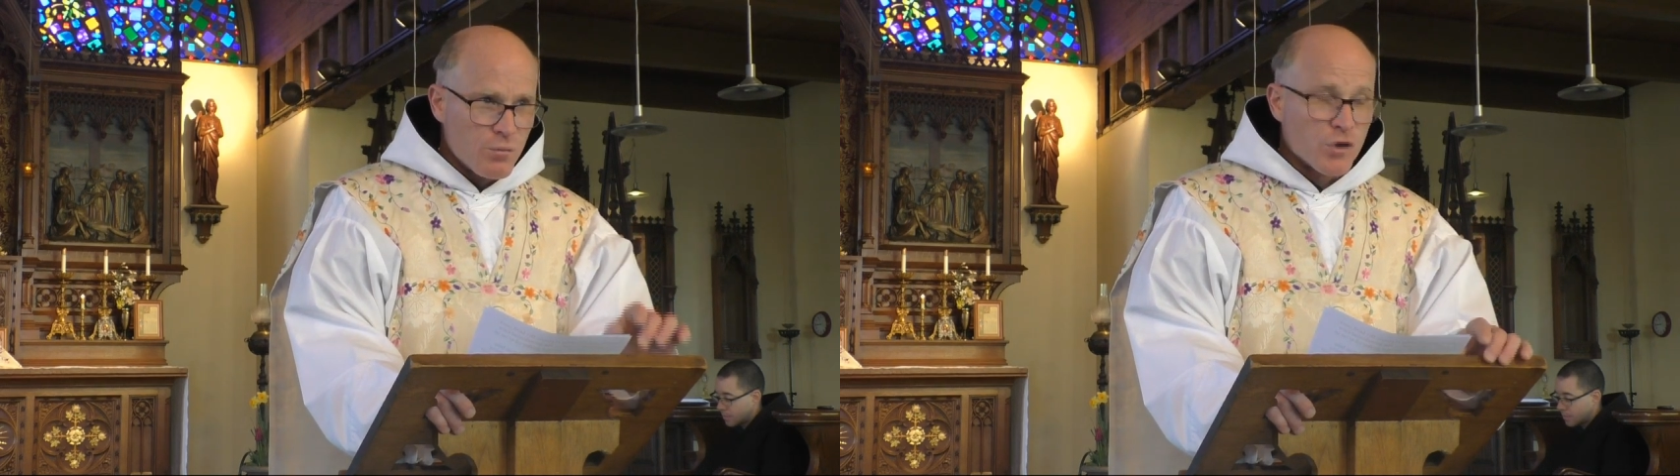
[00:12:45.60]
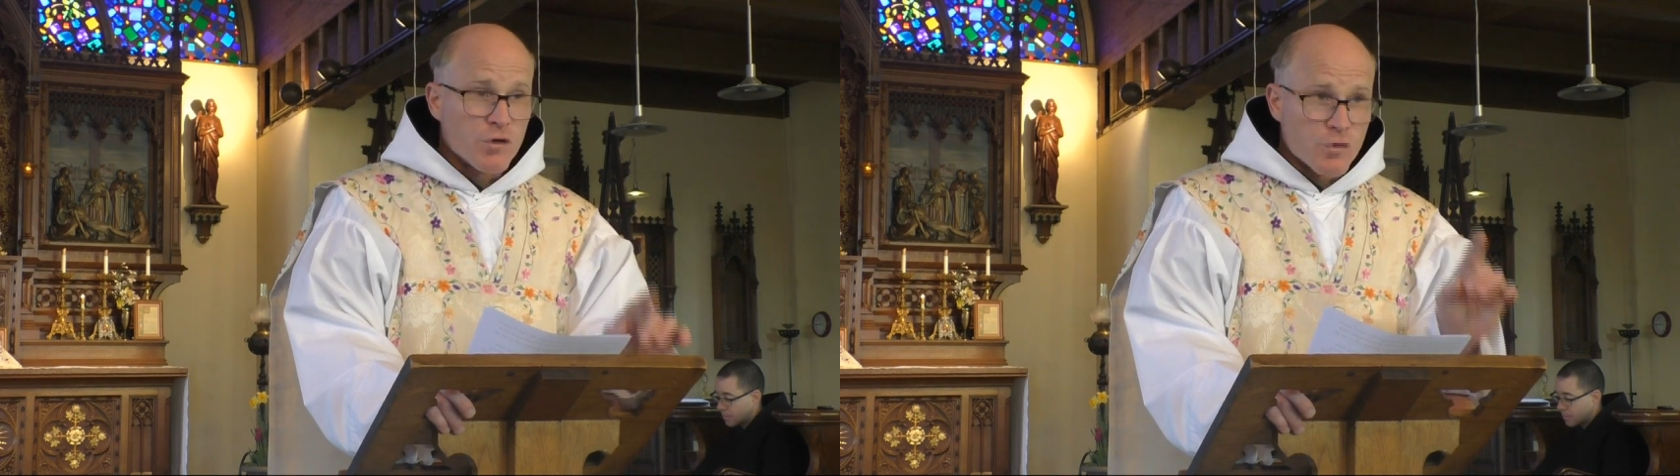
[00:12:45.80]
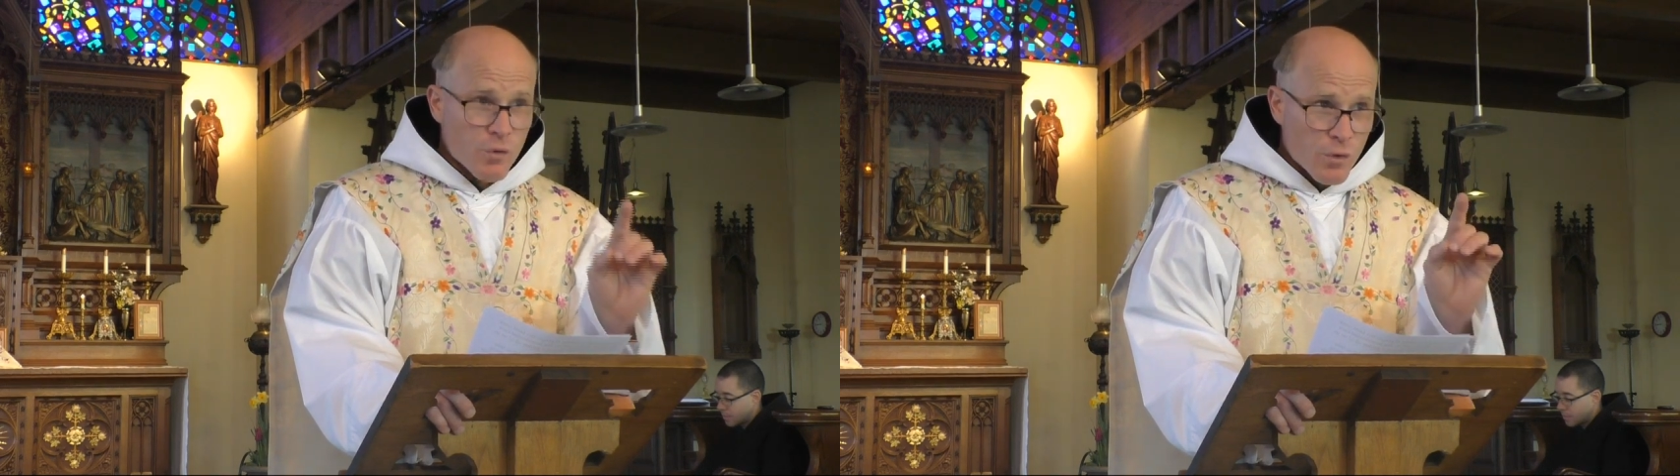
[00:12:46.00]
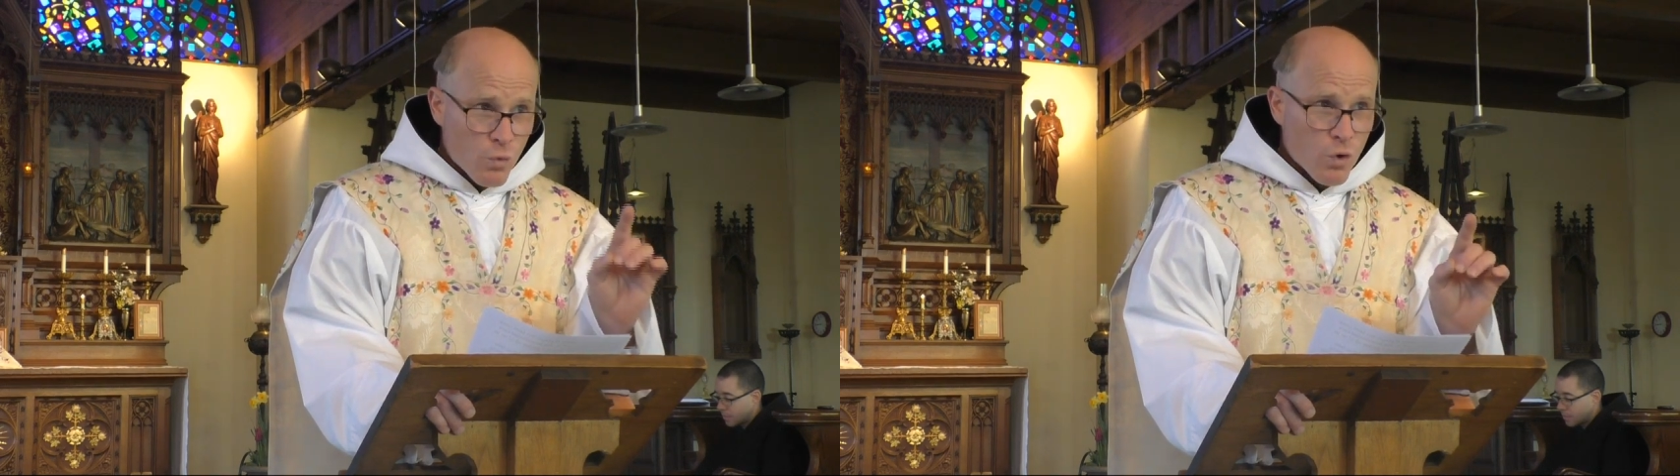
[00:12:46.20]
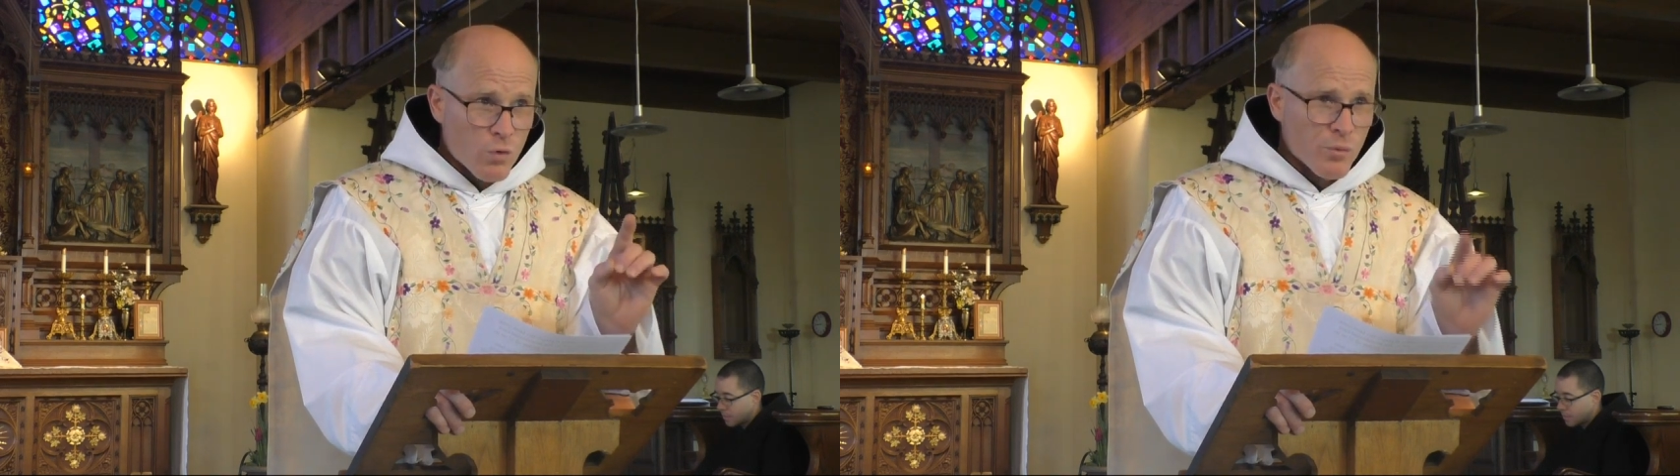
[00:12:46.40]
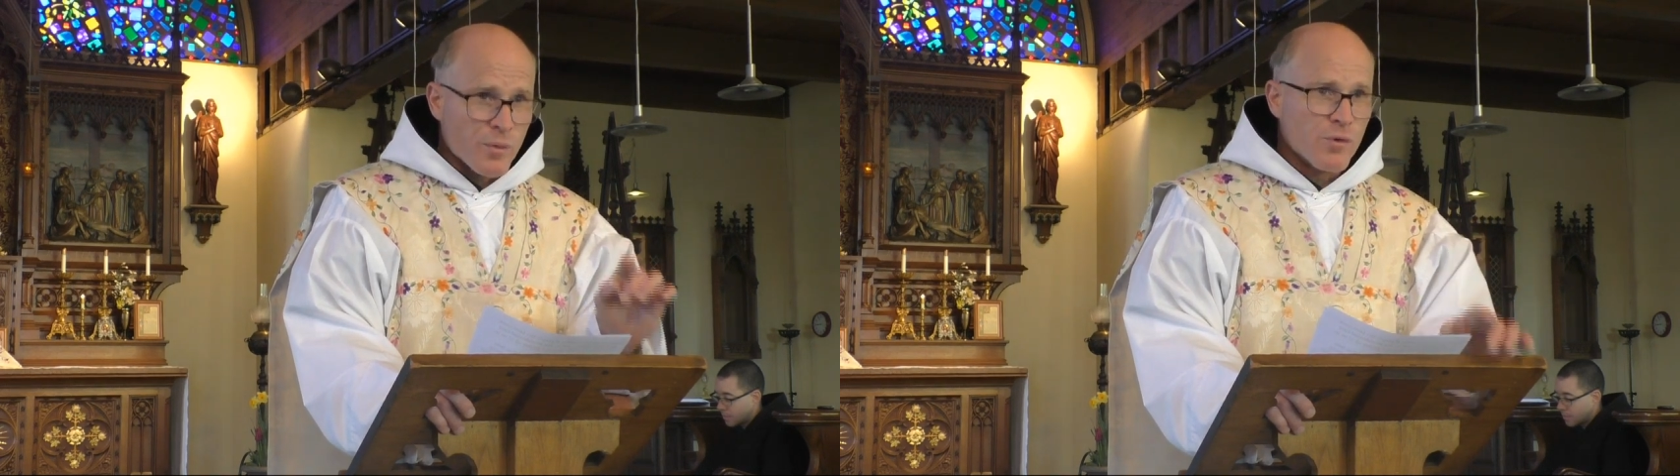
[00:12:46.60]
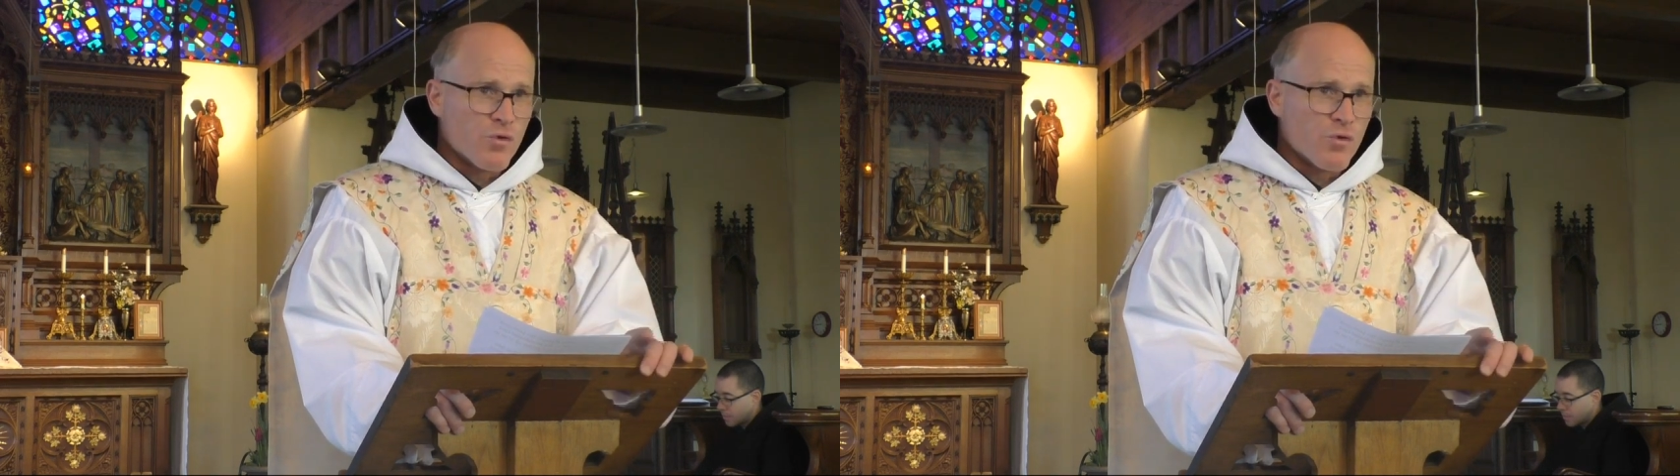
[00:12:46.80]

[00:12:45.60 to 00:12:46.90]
because your reward will be